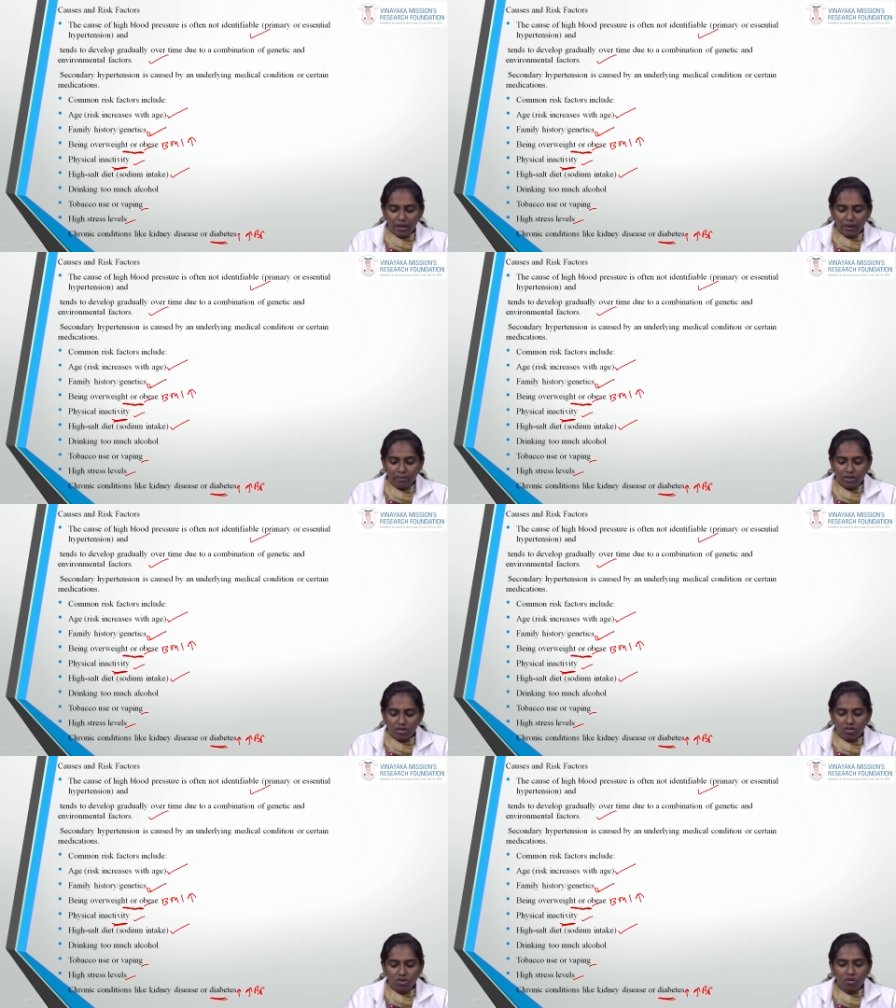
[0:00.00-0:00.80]
blood
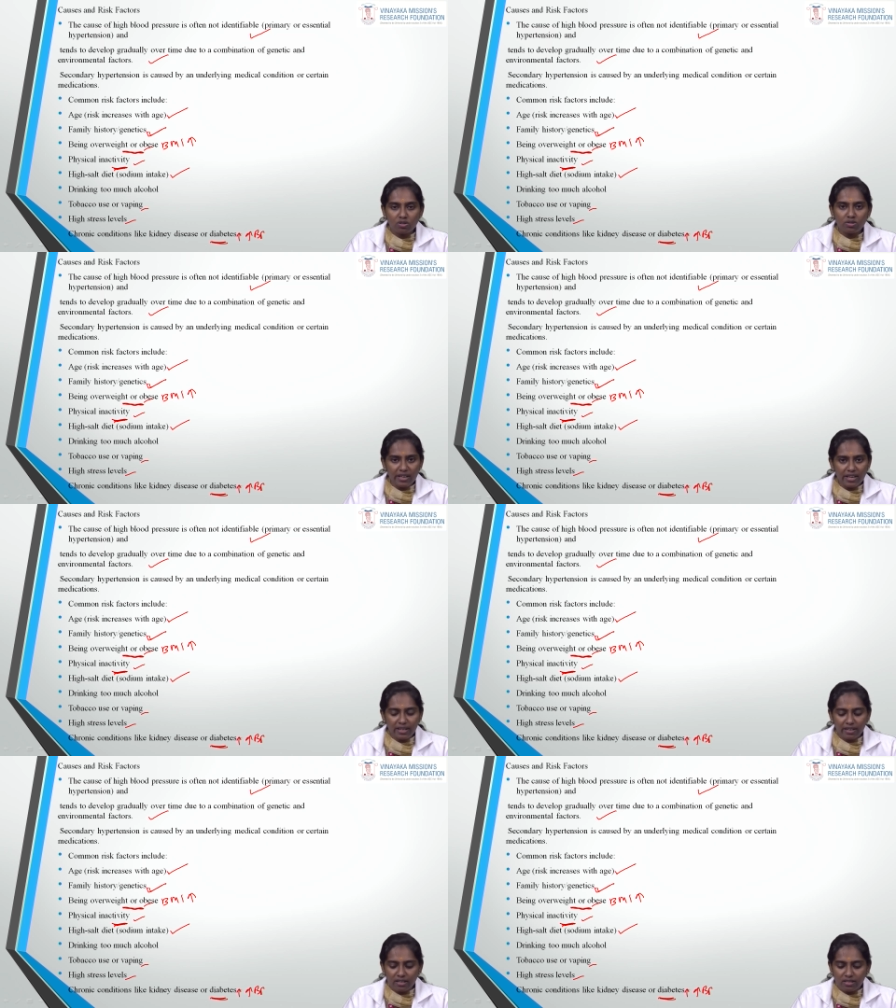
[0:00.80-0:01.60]
pressure is also
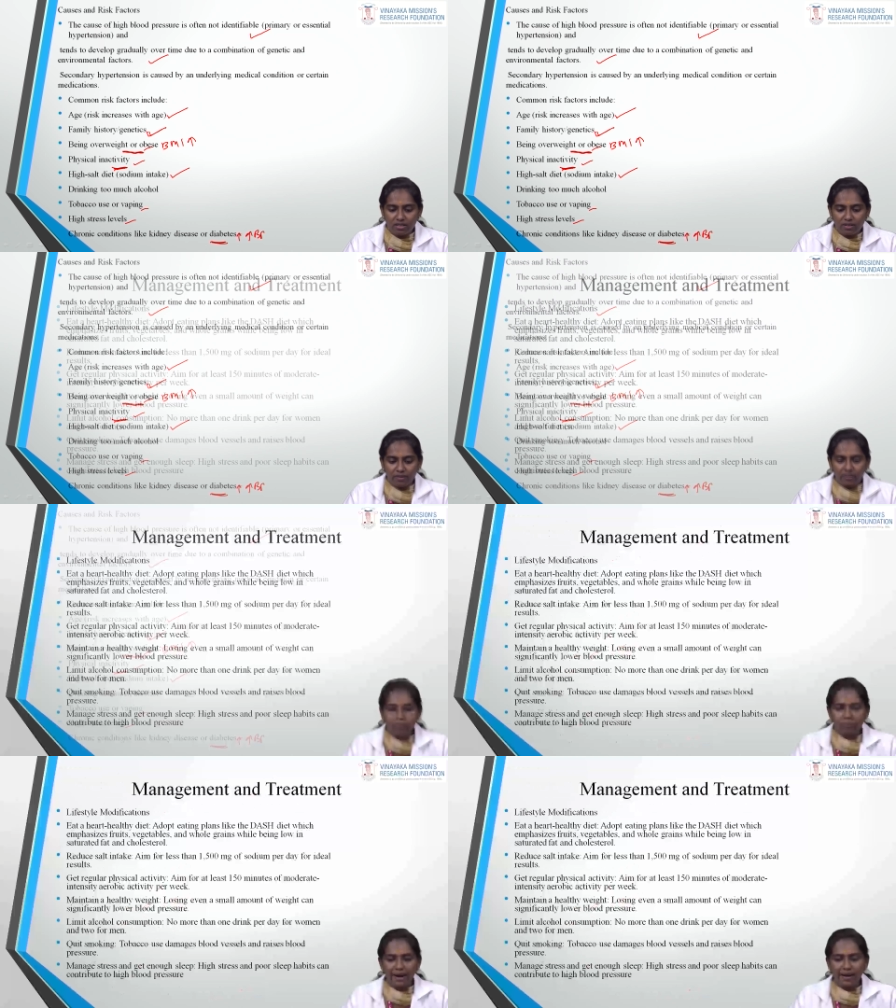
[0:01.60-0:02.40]
increased.
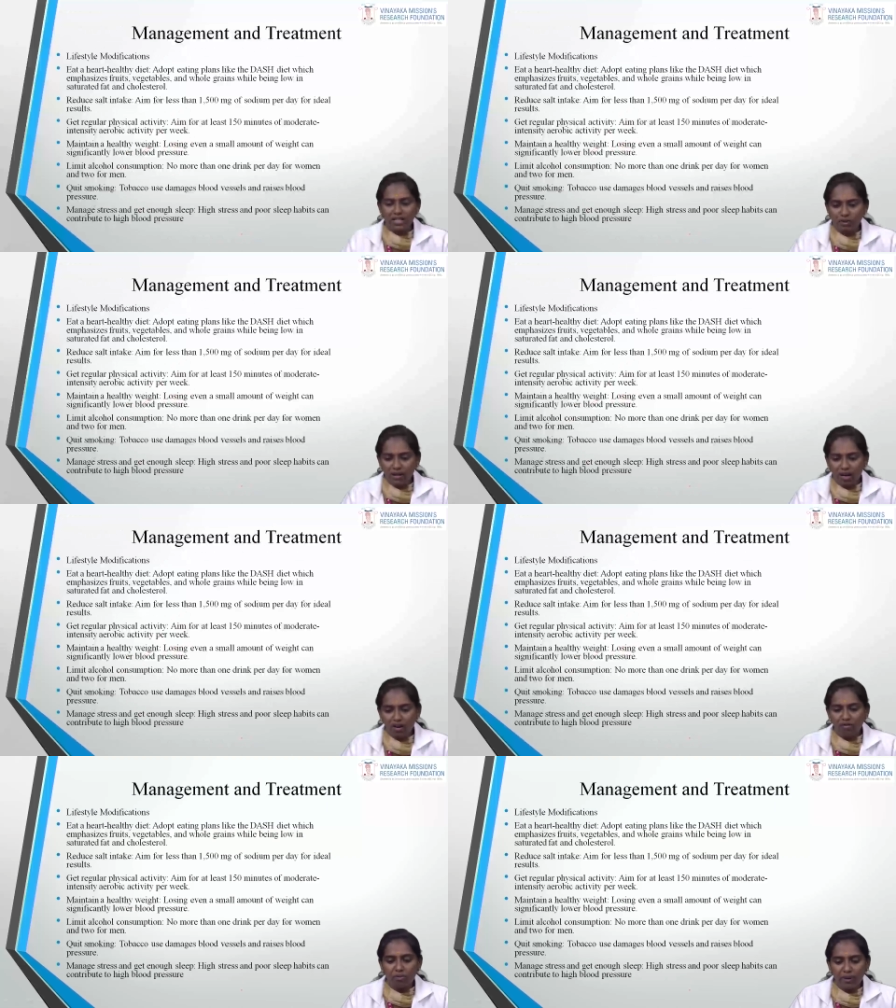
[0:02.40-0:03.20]
Then management.
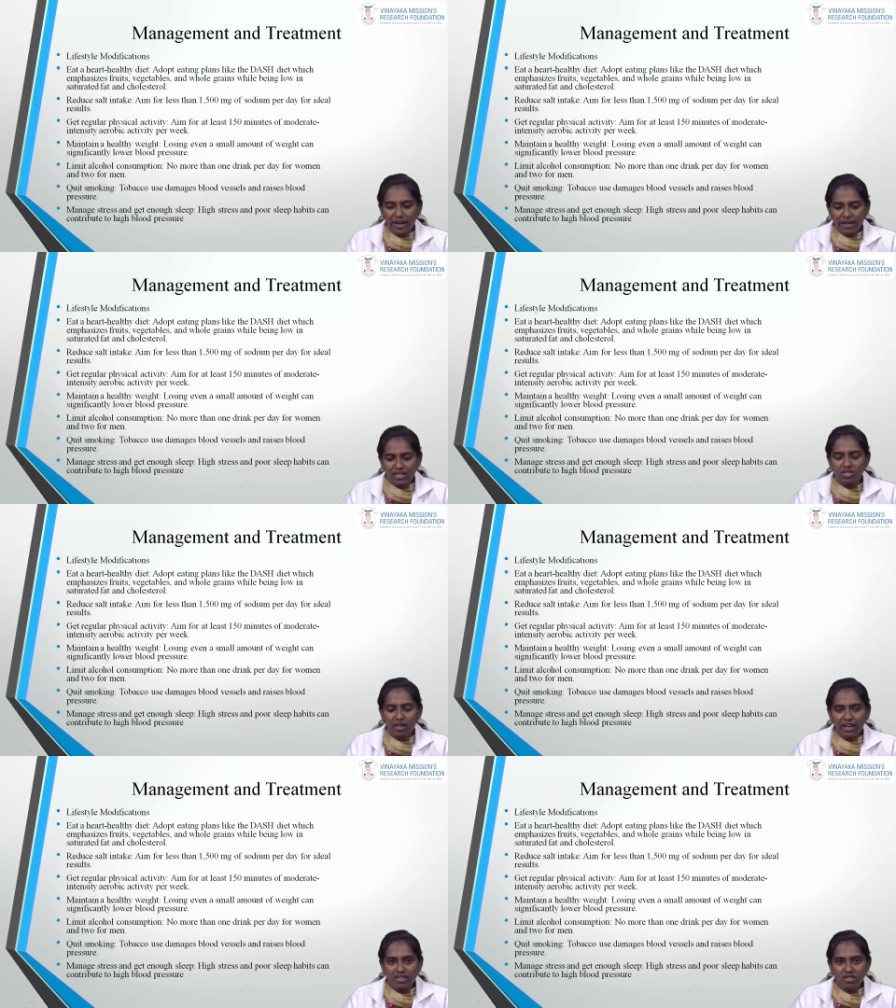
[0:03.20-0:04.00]
How will you
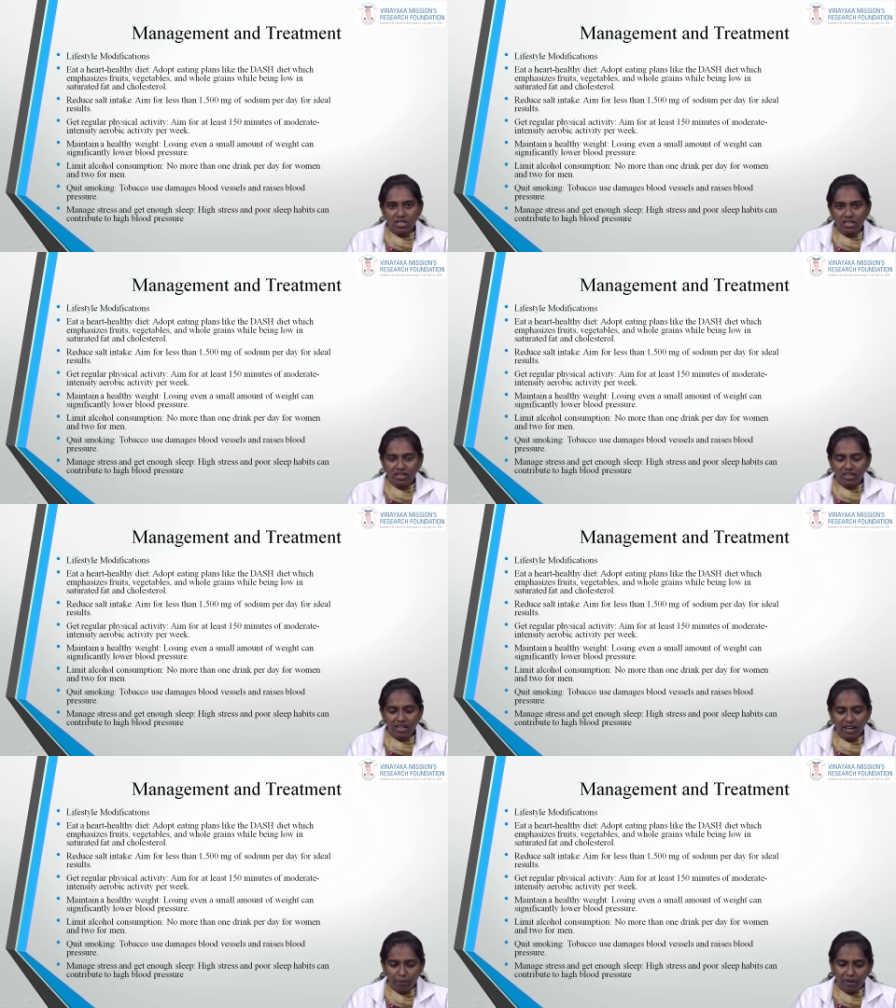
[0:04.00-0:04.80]
manage and treat
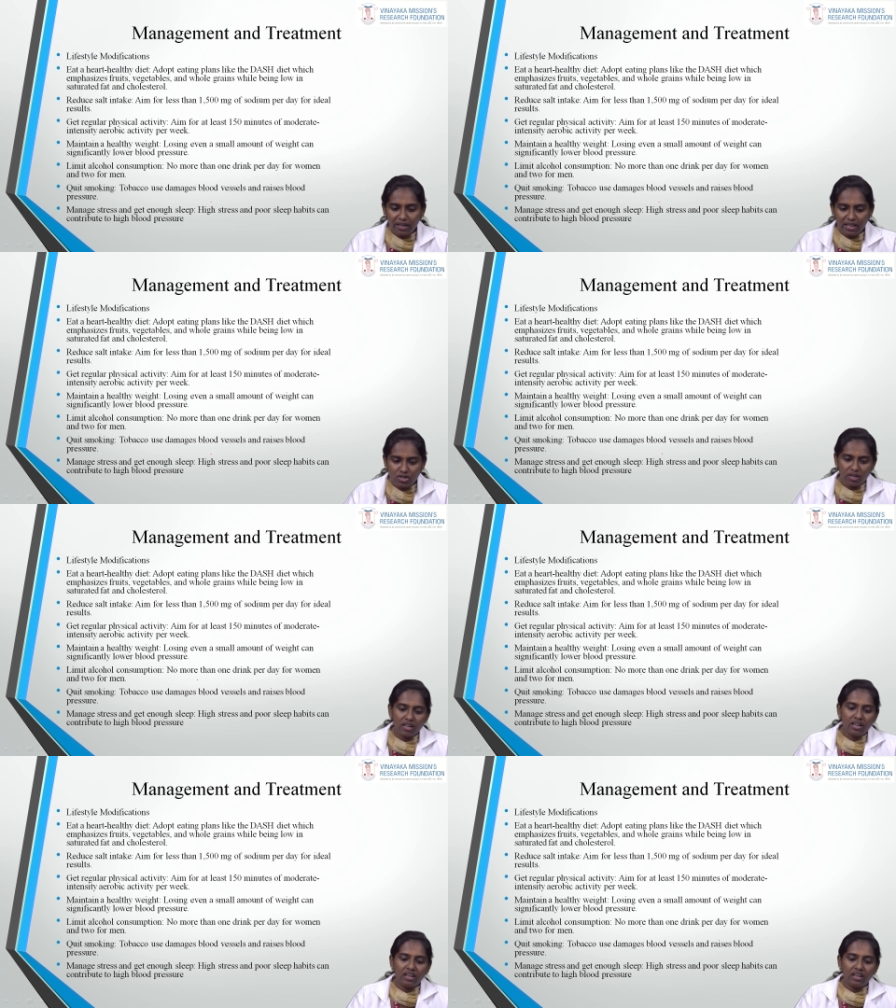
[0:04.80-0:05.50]
the hypertension?